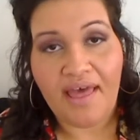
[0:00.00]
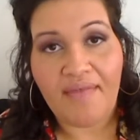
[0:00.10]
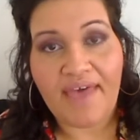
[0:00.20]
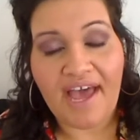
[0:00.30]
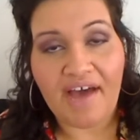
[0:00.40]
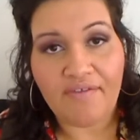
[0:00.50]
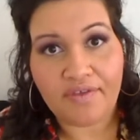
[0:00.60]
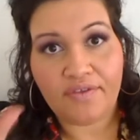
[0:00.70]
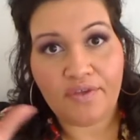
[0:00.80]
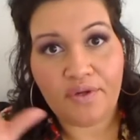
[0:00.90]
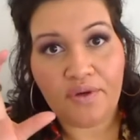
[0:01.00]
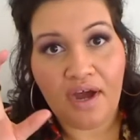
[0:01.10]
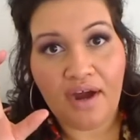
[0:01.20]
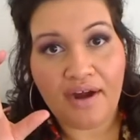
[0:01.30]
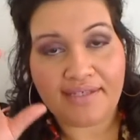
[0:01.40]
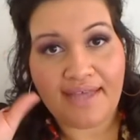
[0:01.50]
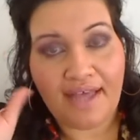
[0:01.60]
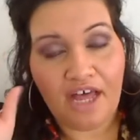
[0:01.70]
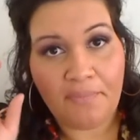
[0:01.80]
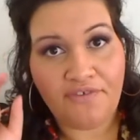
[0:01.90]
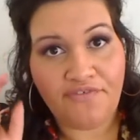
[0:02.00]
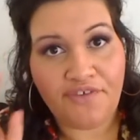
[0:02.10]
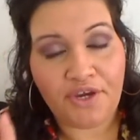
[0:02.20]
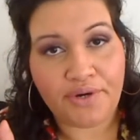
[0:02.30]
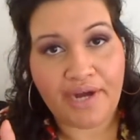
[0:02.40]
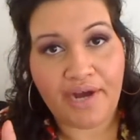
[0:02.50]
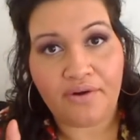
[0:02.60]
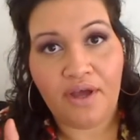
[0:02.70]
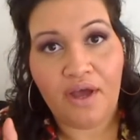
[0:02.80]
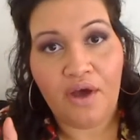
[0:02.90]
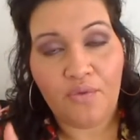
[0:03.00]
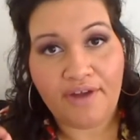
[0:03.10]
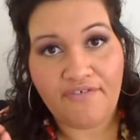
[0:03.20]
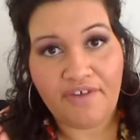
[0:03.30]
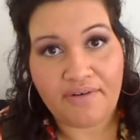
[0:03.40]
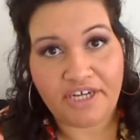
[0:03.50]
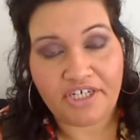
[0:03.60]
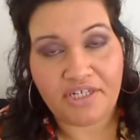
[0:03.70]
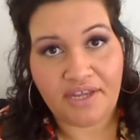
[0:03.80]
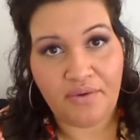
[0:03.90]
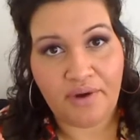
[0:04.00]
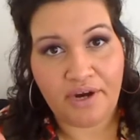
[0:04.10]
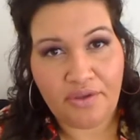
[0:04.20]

they have those little cards that help you figure out what foundation that you are.